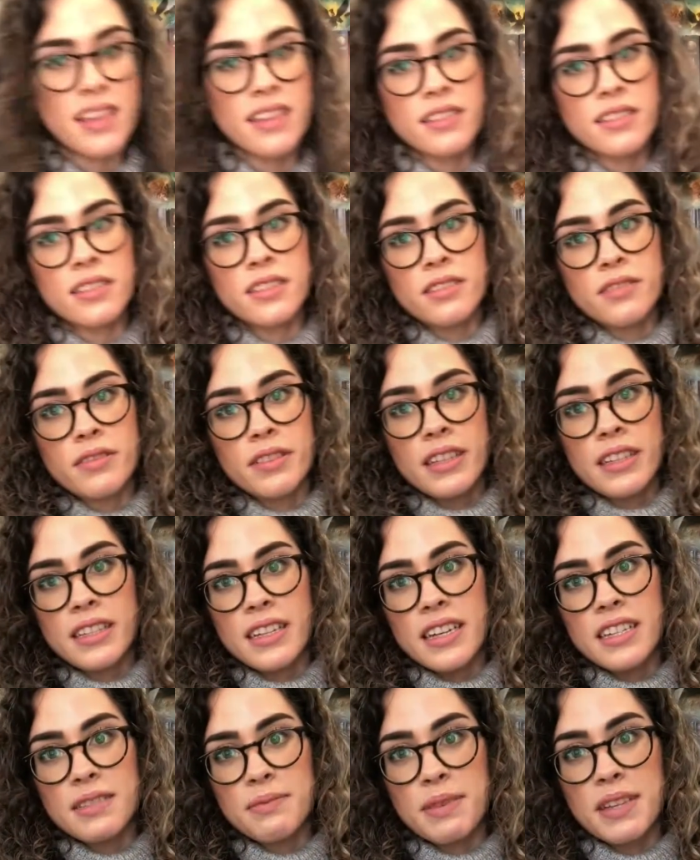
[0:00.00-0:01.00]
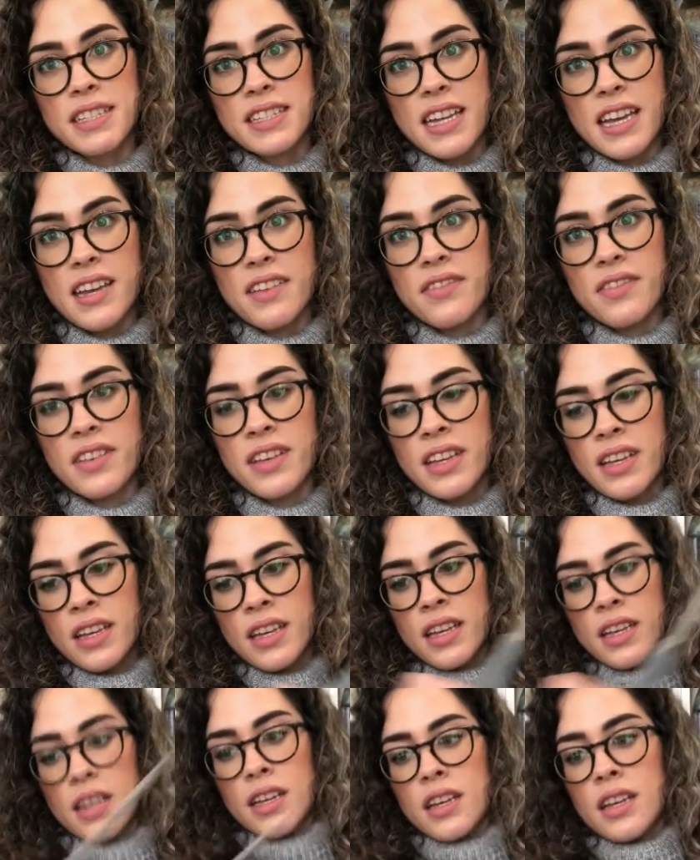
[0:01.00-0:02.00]
it's just really nice because I have
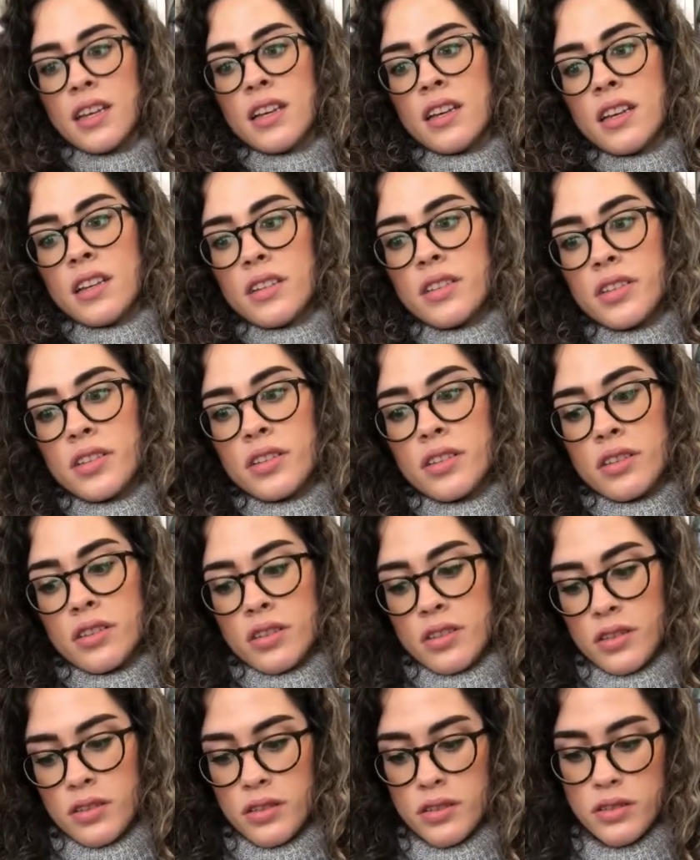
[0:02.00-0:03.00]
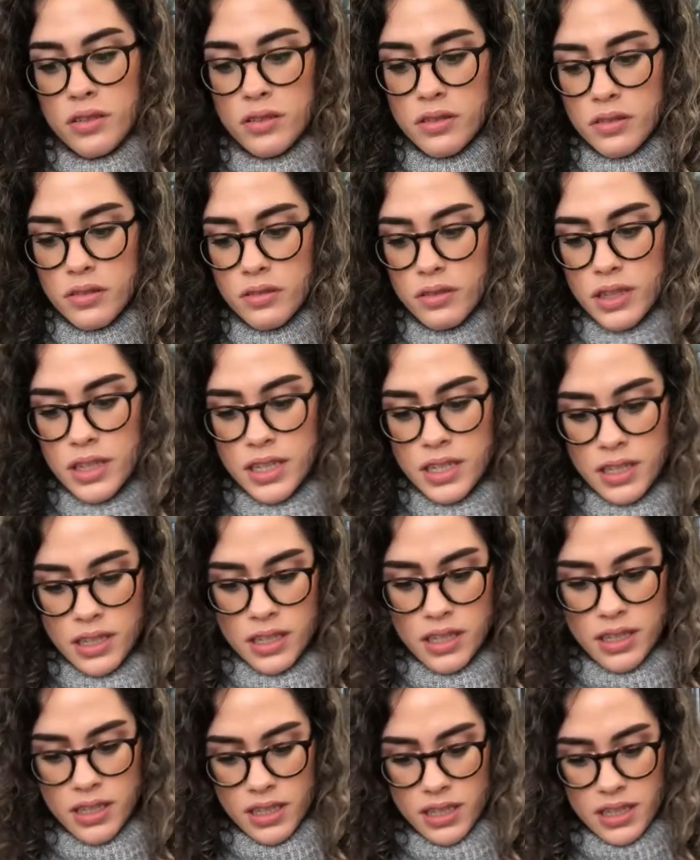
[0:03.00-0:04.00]
two
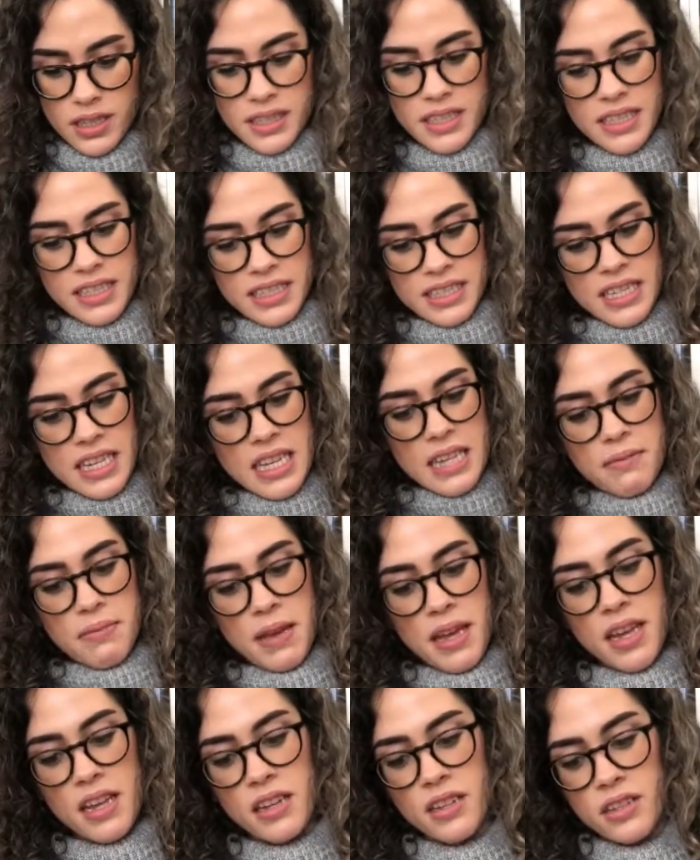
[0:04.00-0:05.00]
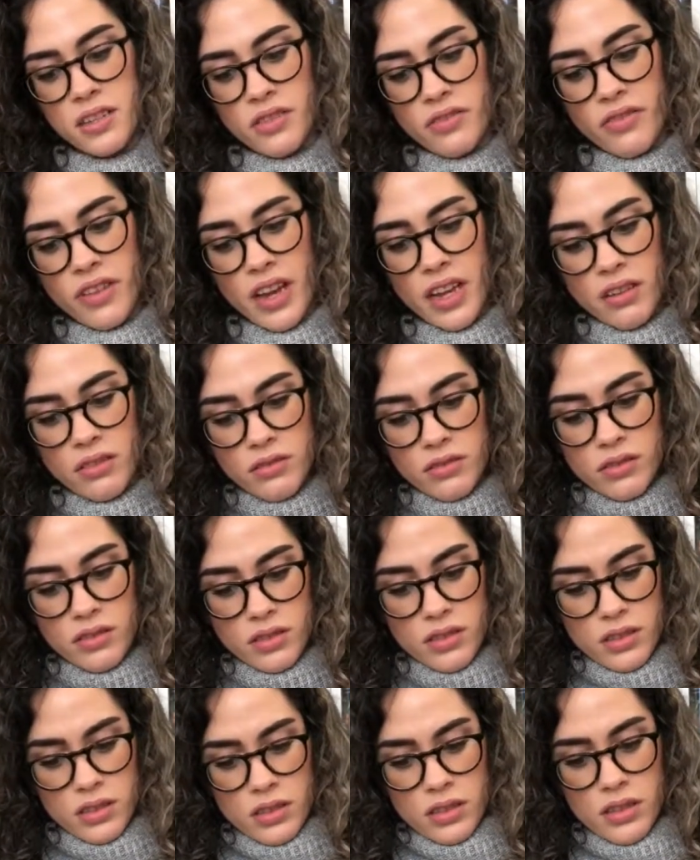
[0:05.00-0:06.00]
16-page
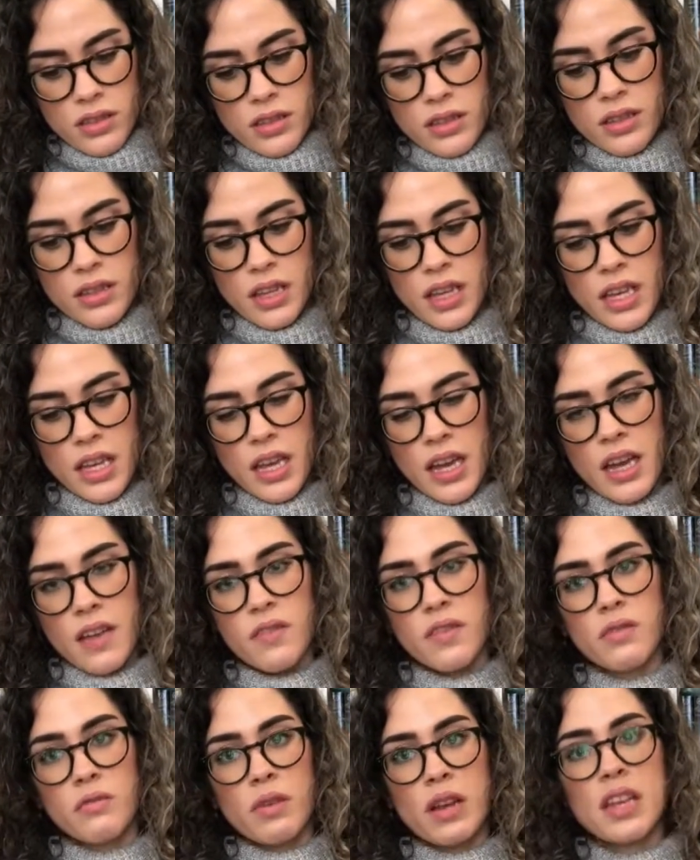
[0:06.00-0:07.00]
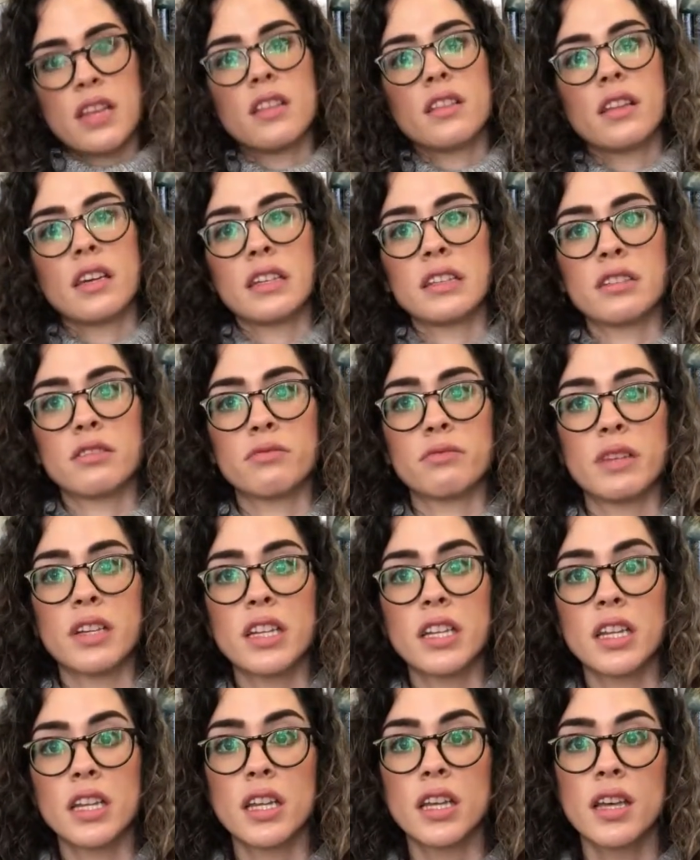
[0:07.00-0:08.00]
finals, like I have to write, like they're
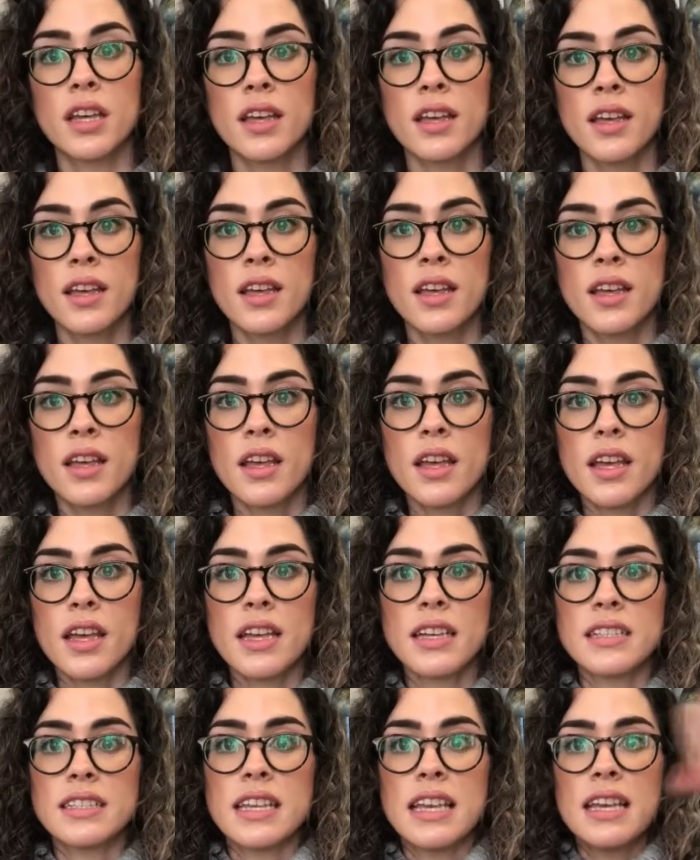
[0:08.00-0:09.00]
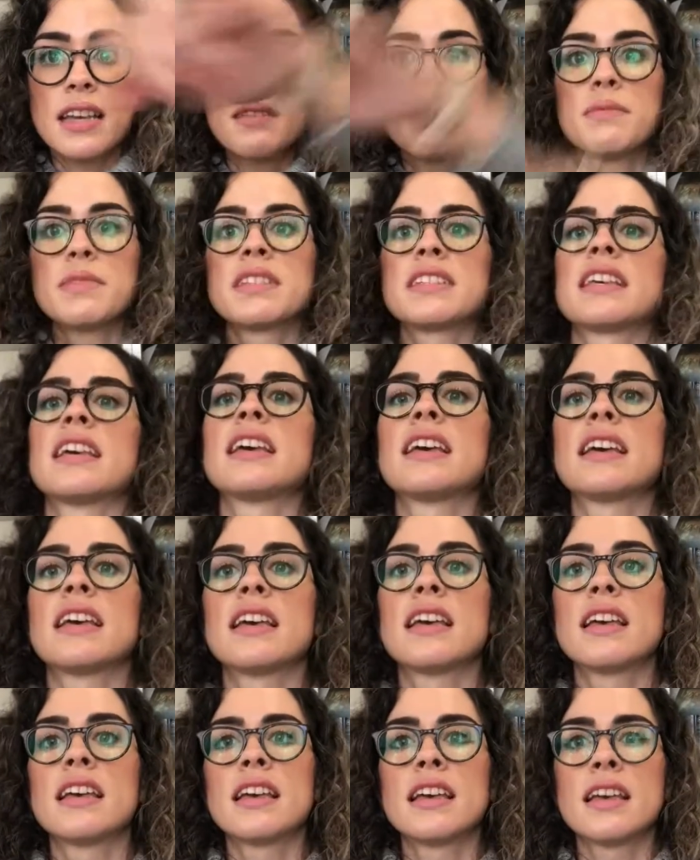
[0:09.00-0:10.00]
written exams,
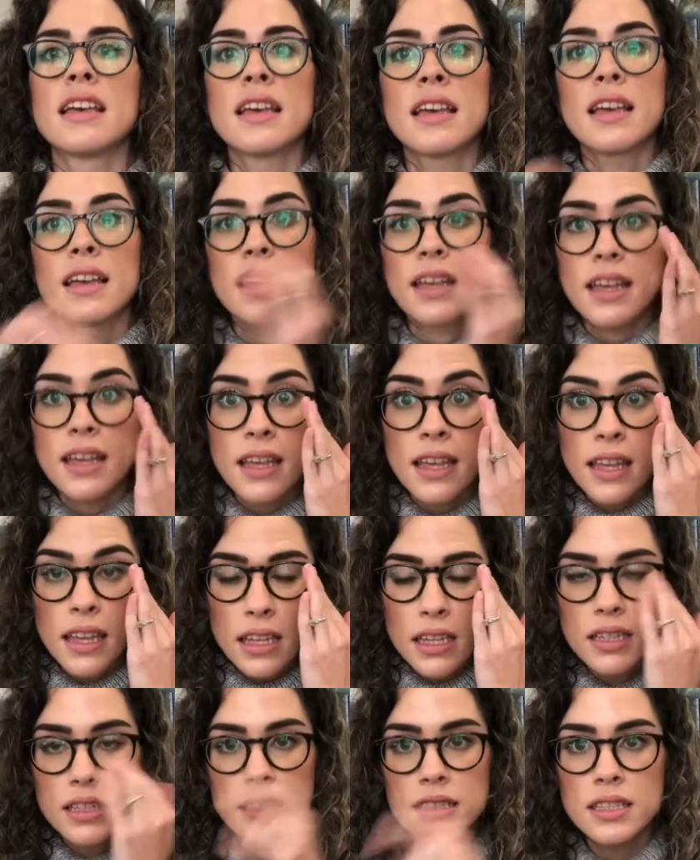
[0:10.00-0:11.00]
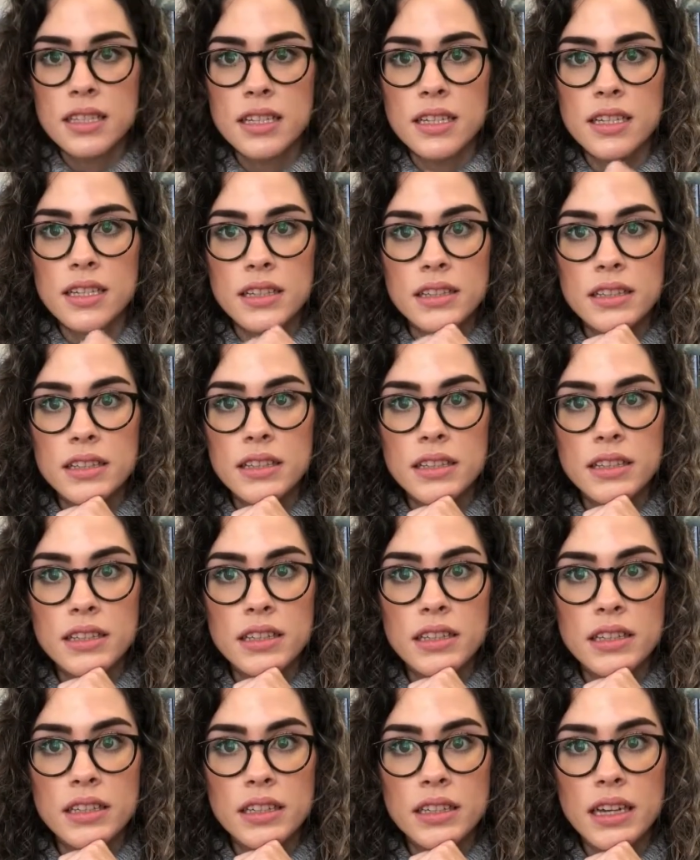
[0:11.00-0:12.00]
and
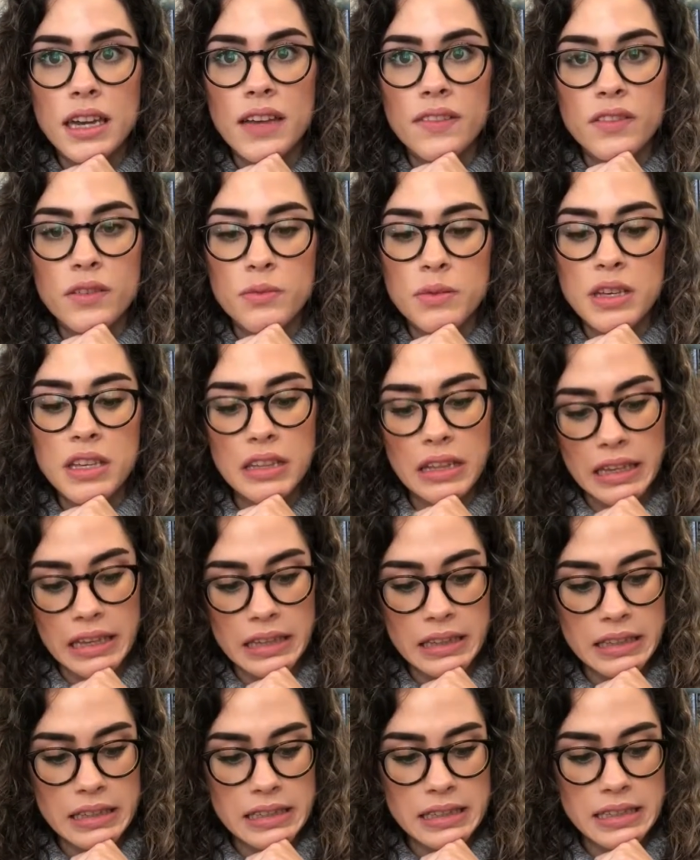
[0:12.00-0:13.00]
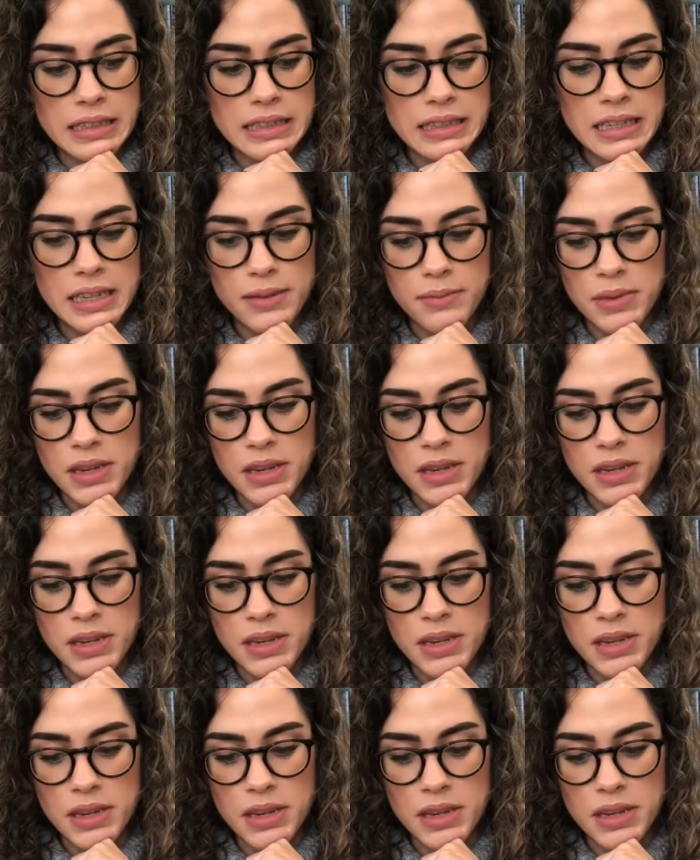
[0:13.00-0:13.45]
they're have to be like at least 16